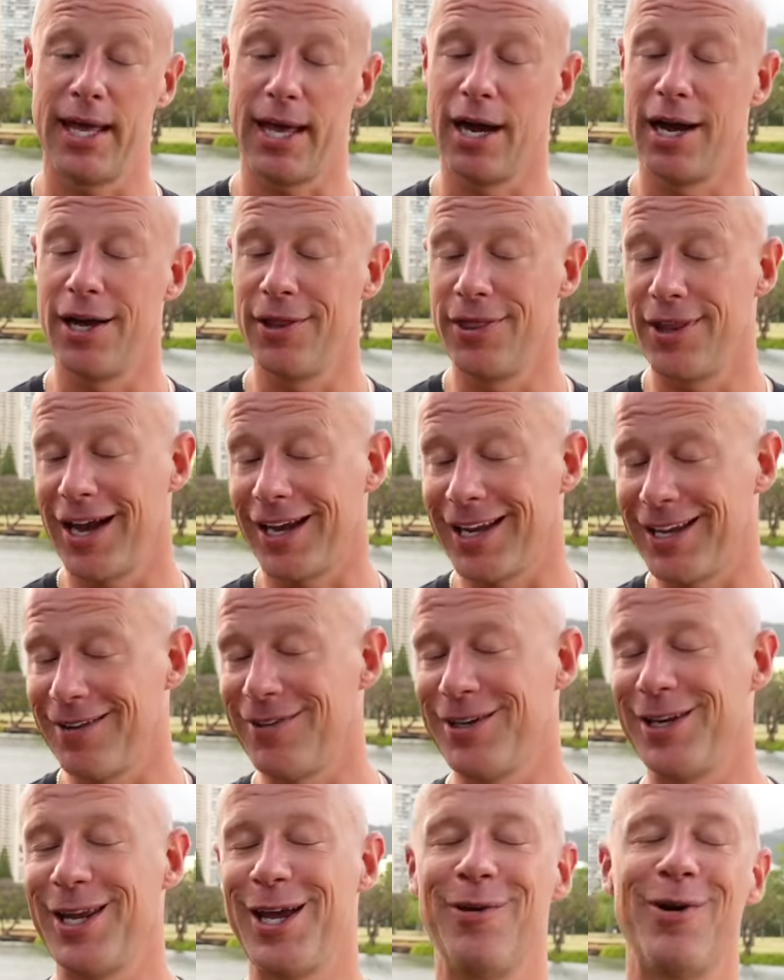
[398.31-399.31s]
on that
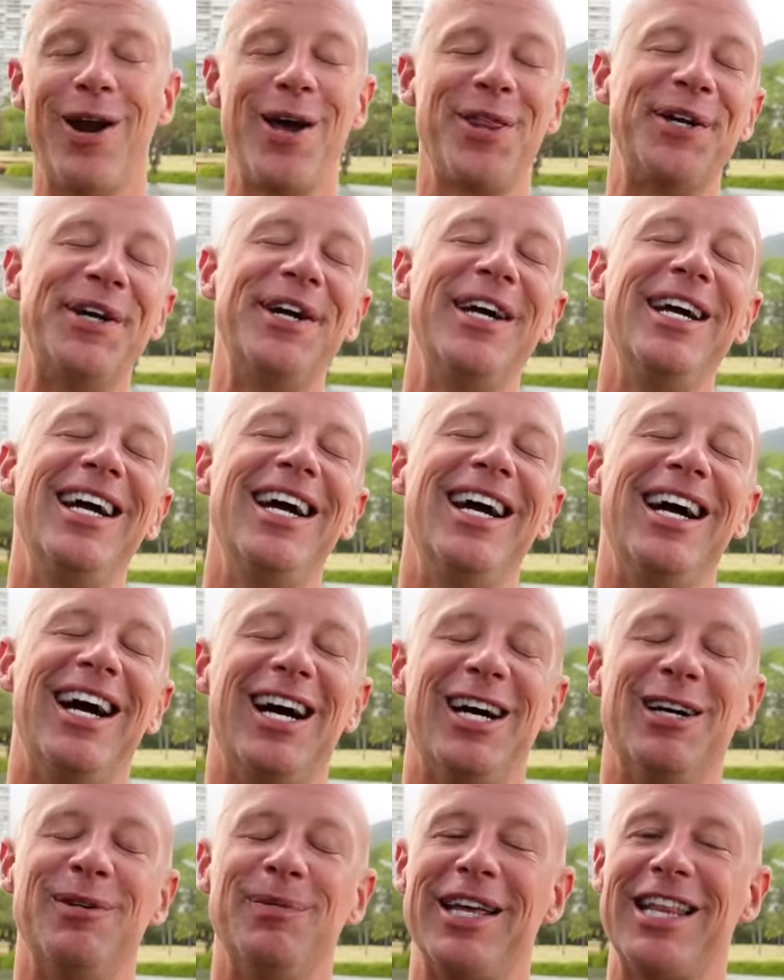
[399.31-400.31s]
given day, rather.
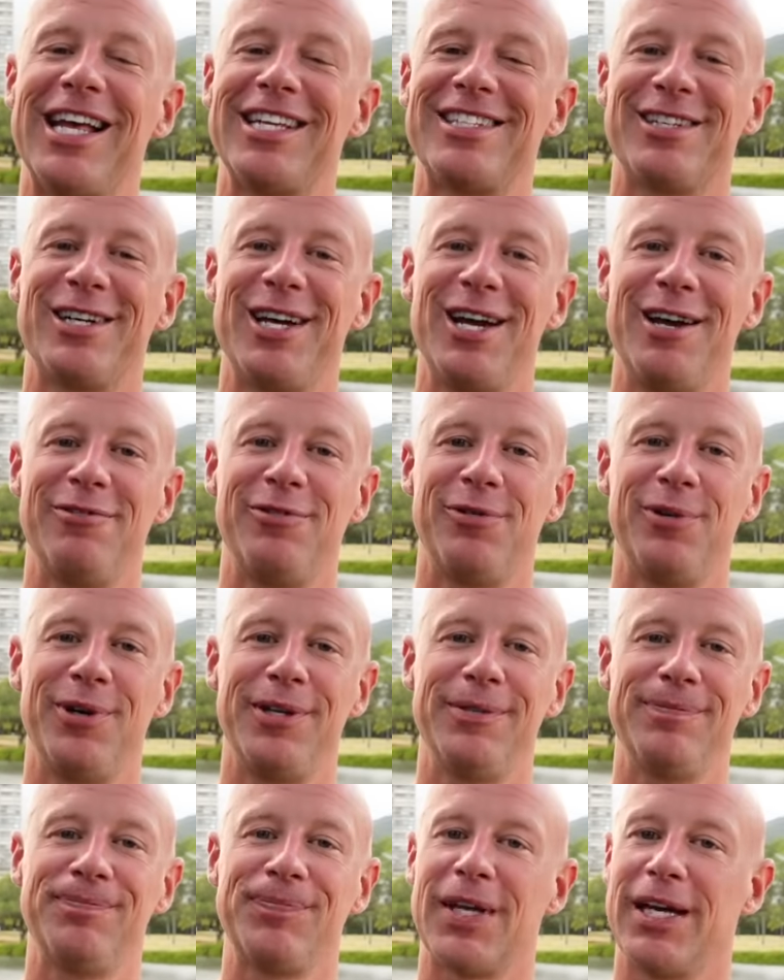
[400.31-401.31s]
Um, and that's all I have for
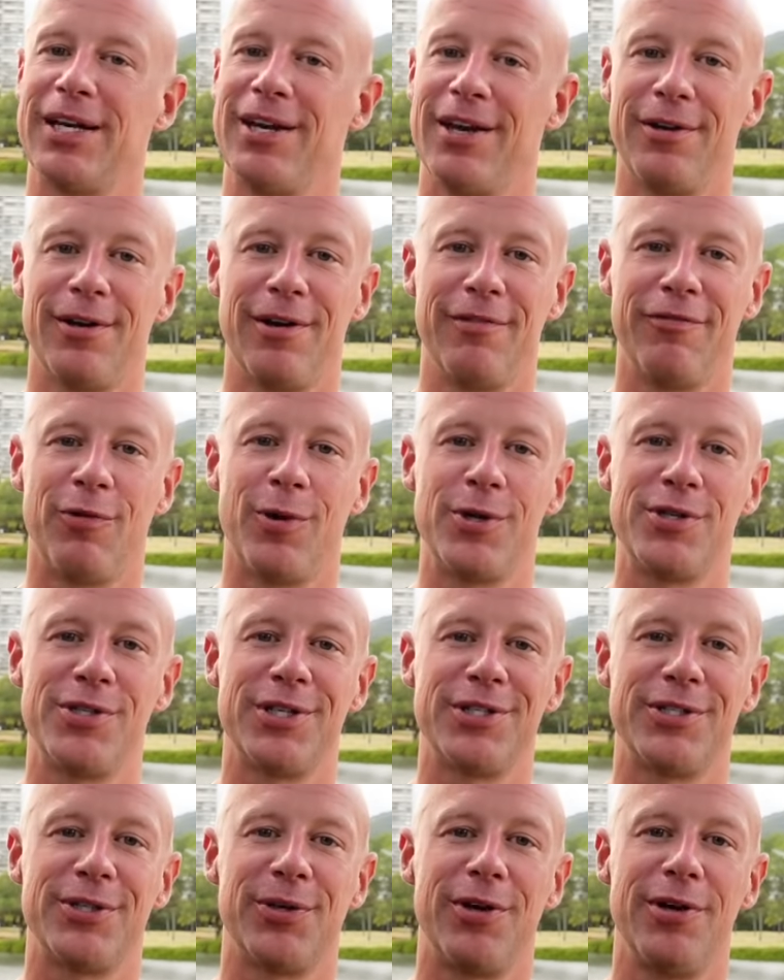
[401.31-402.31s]
you. Another
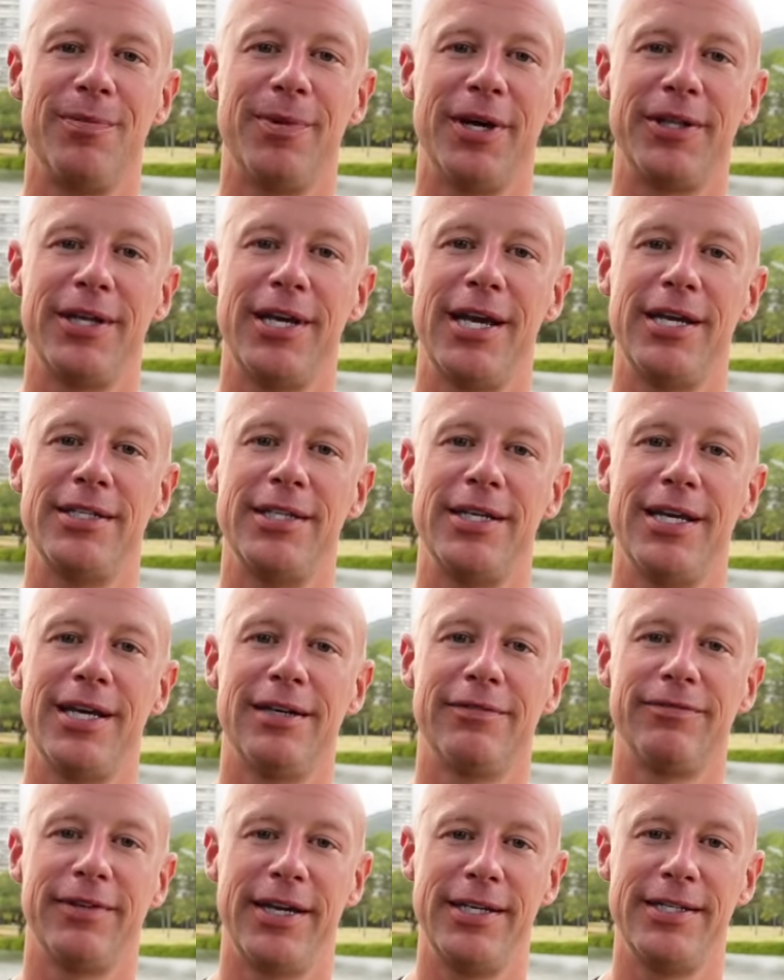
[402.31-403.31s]
unfortunate story about the
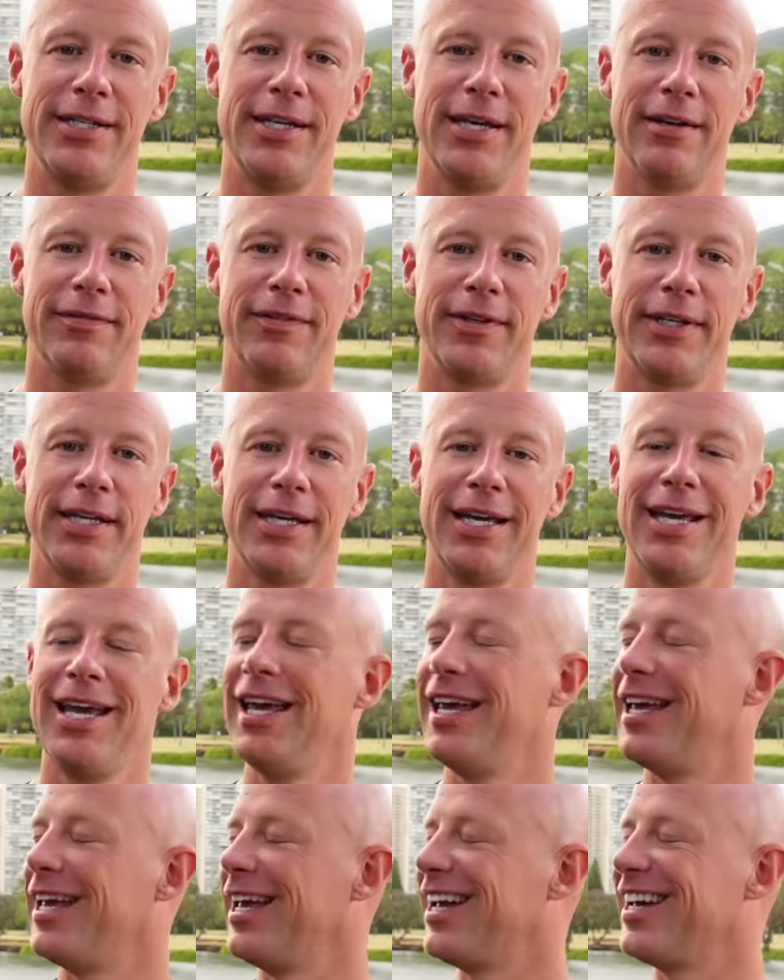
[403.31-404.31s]
ATF, ATFing,
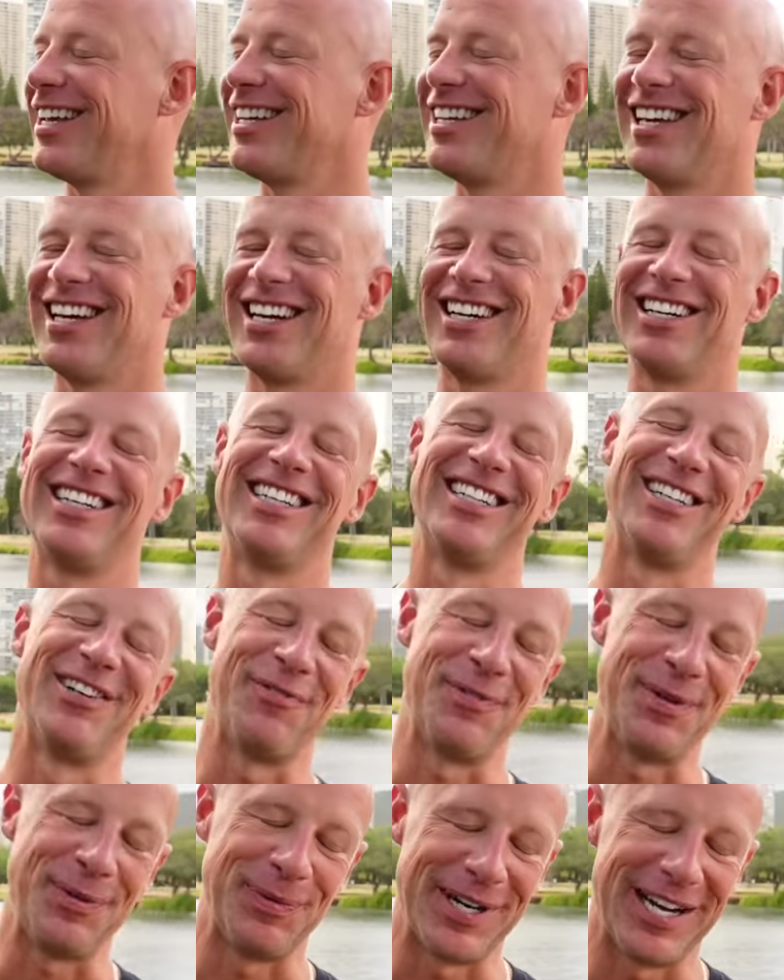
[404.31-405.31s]
and uh,
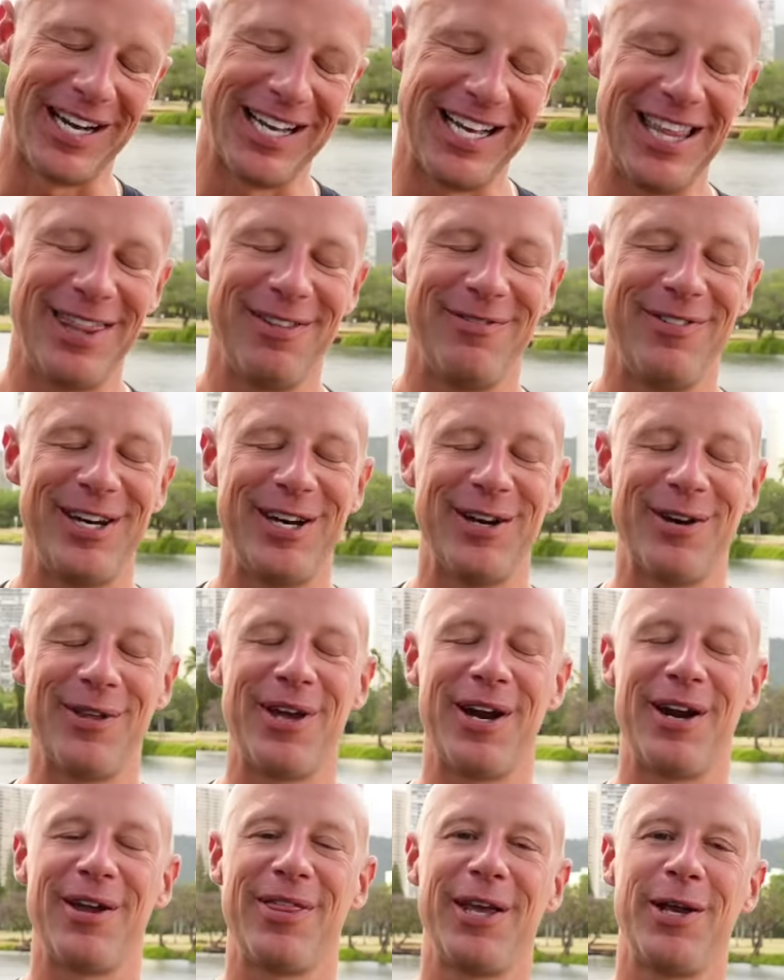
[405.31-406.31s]
we will end the video
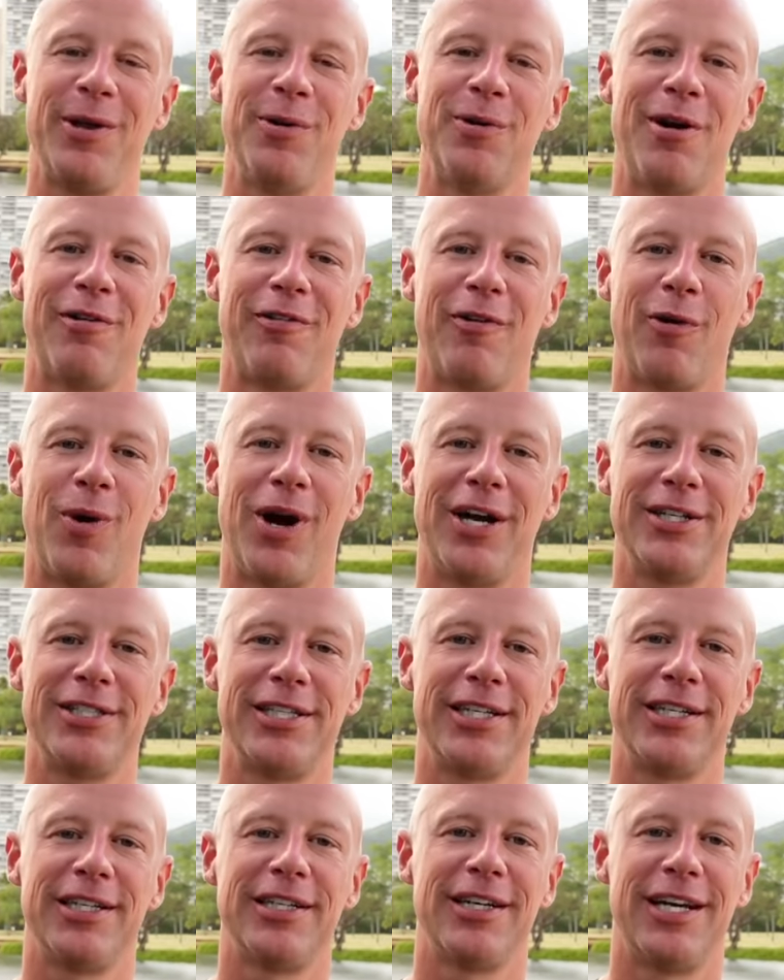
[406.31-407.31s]
there. Thank you all for
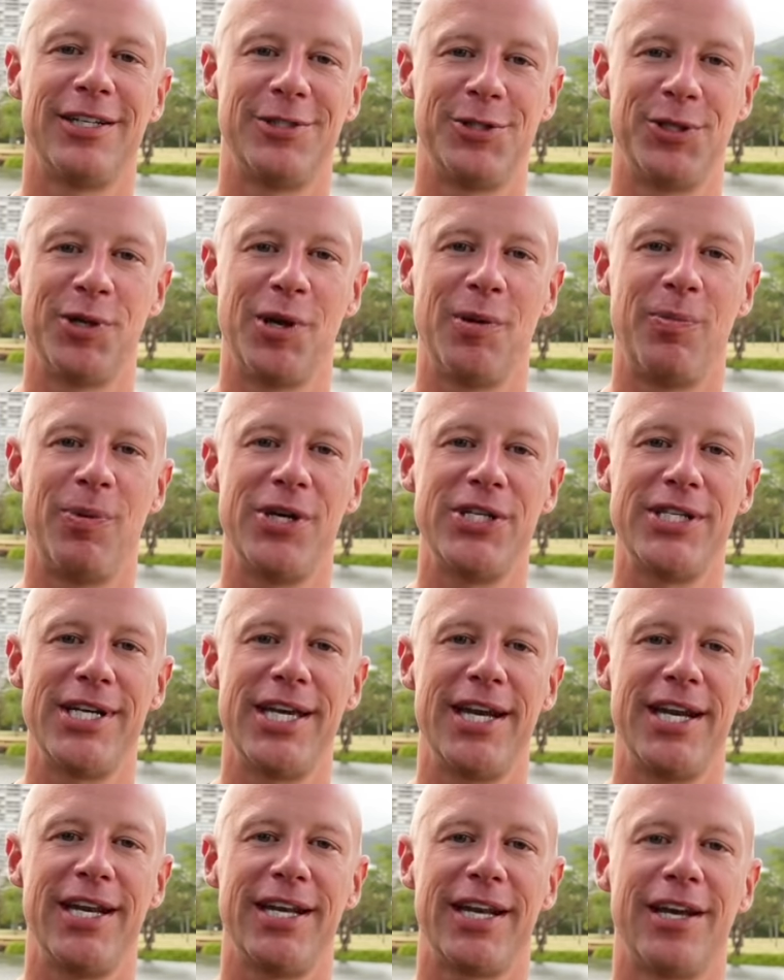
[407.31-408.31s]
watching. I truly
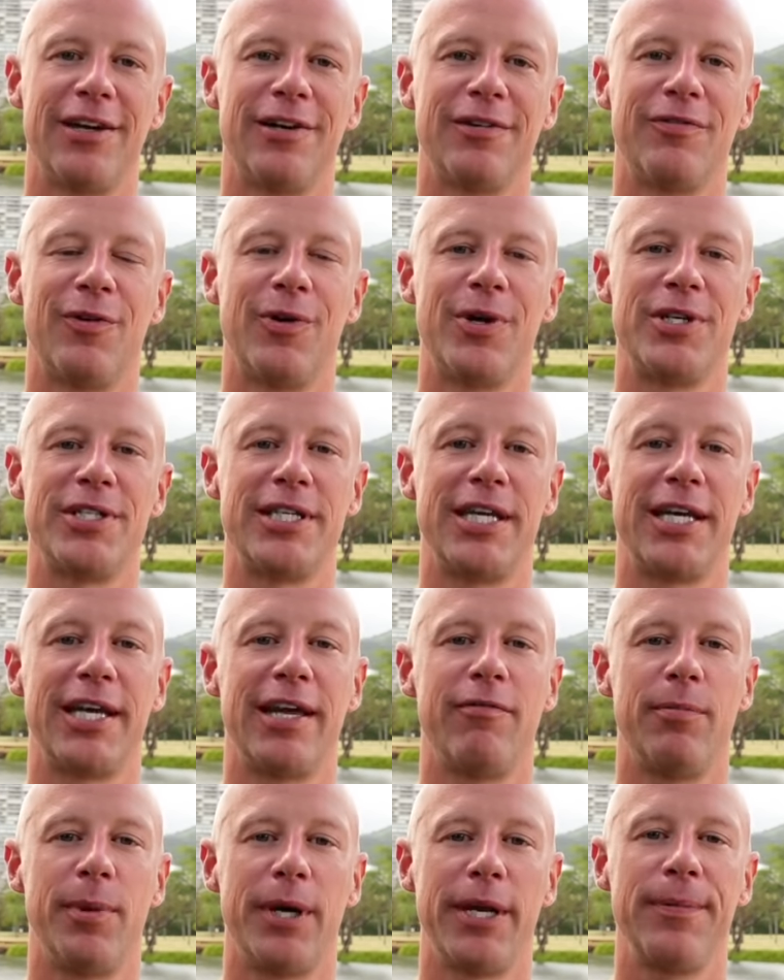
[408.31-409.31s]
appreciate it, and I look forward to seeing
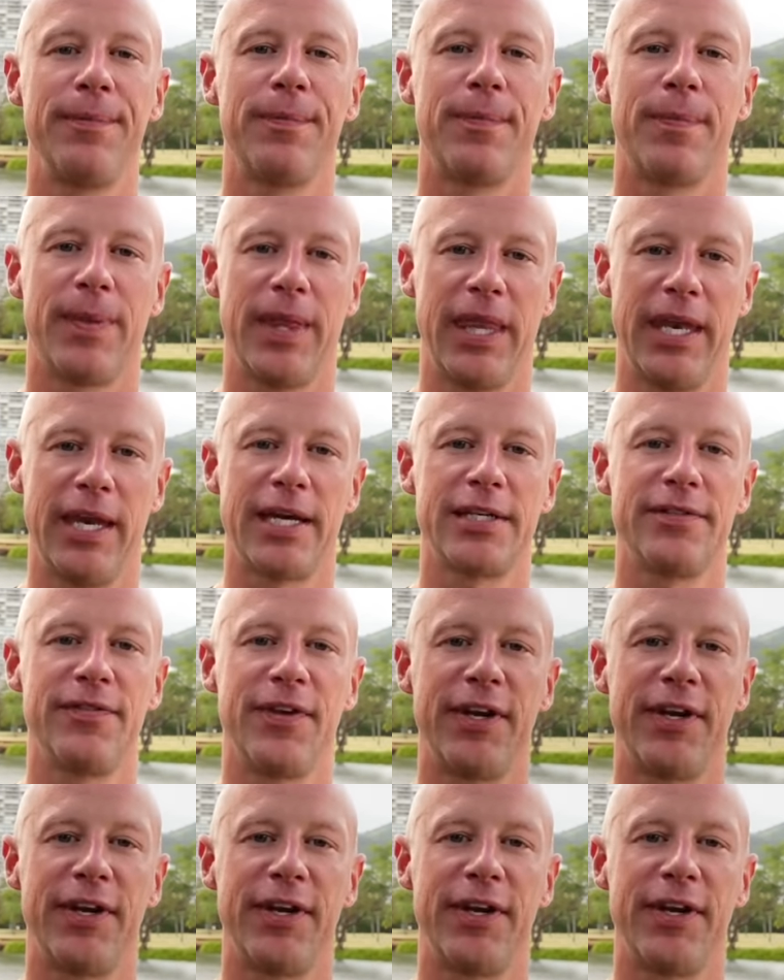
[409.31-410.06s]
everybody in the next